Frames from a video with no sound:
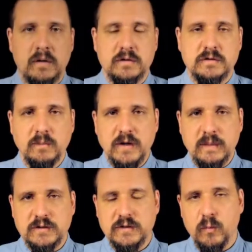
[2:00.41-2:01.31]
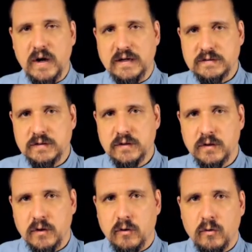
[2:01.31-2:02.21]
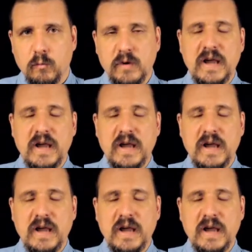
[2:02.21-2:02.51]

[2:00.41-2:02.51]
Sometimes in the West, we